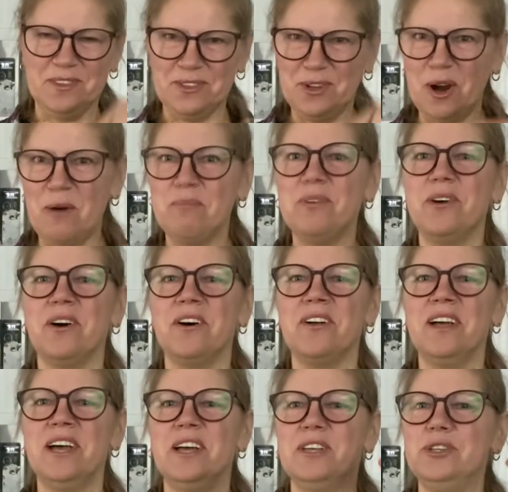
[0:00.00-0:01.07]
drop your
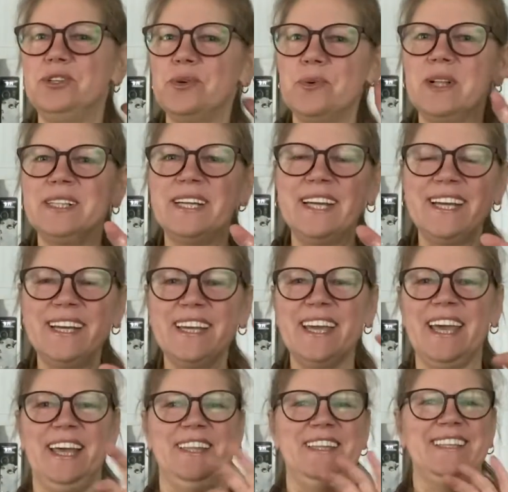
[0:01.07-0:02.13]
jewelry,
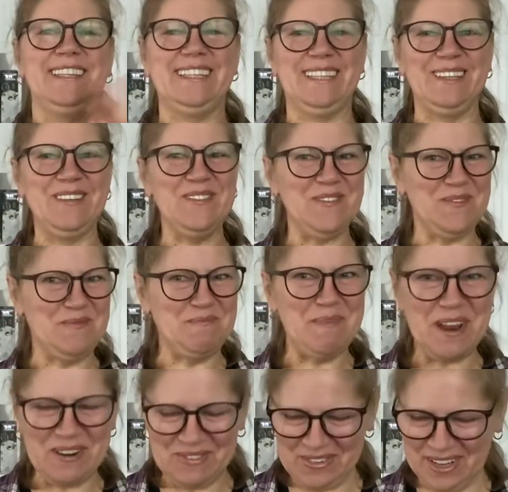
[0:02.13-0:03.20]
and it's
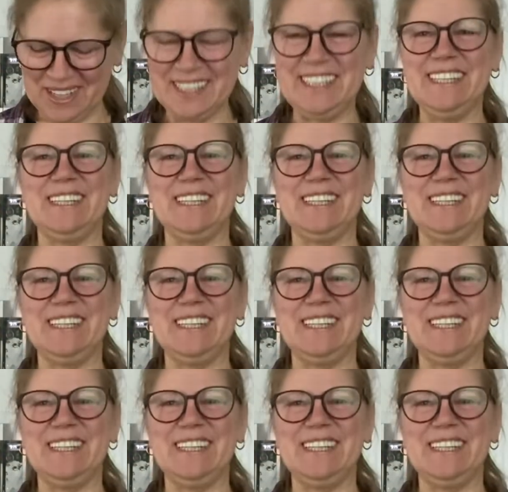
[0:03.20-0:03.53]
perfect.